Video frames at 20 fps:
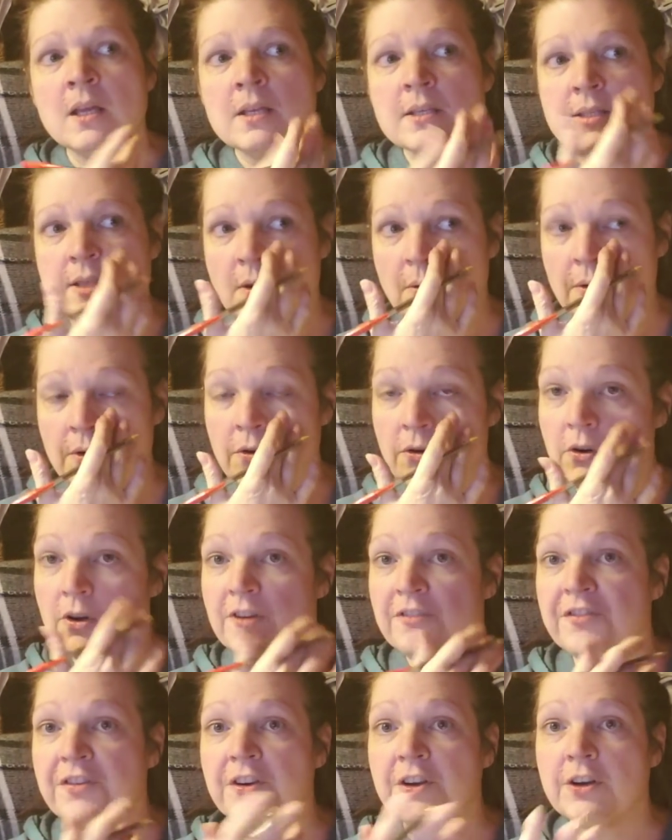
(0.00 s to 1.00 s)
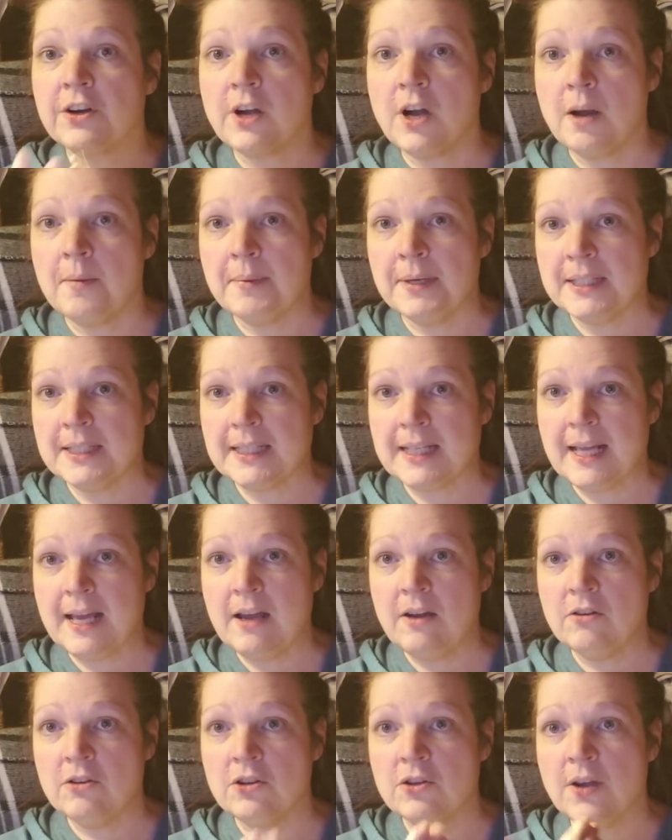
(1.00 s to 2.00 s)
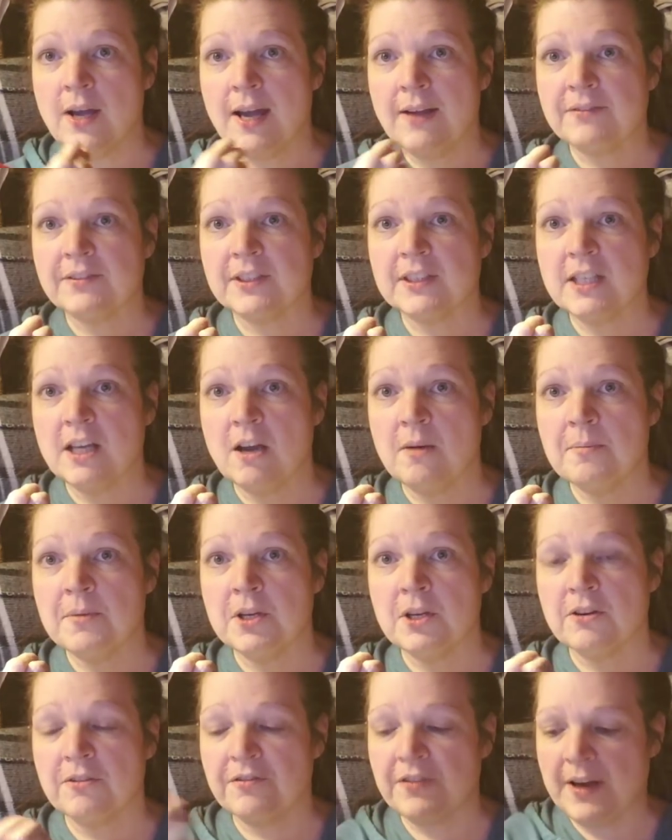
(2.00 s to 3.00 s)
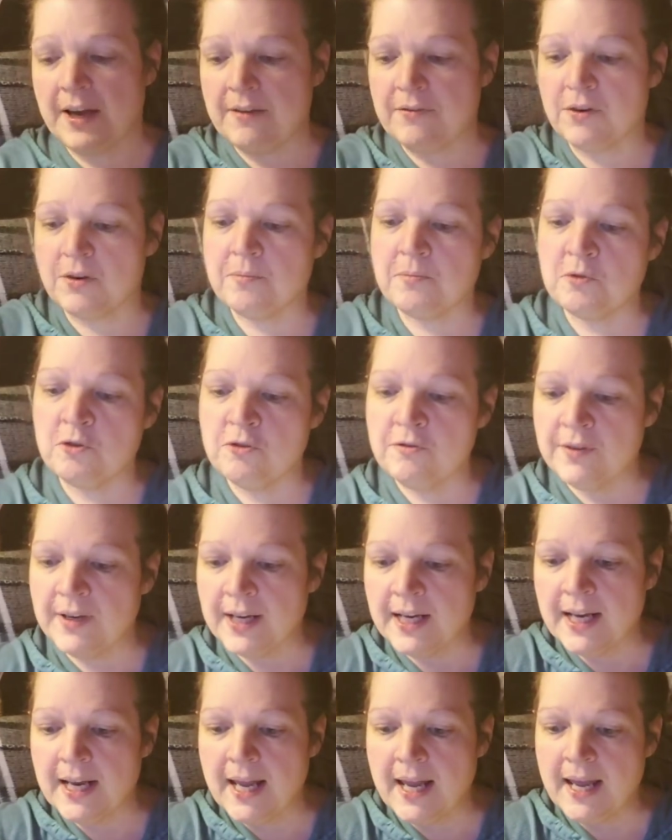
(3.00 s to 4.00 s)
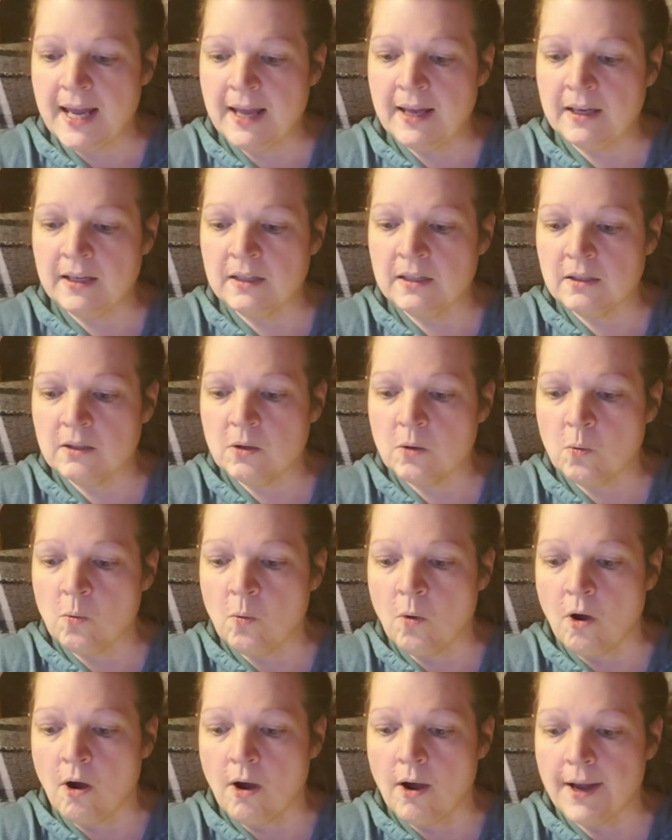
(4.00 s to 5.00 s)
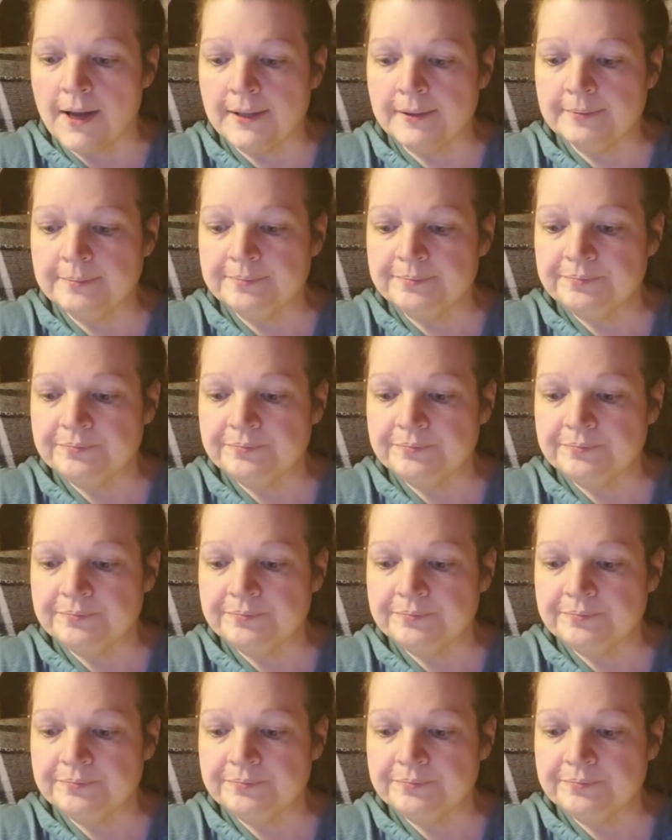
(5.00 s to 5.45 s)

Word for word: So in order for your comment to count, you have to tell me your favorite movie and why.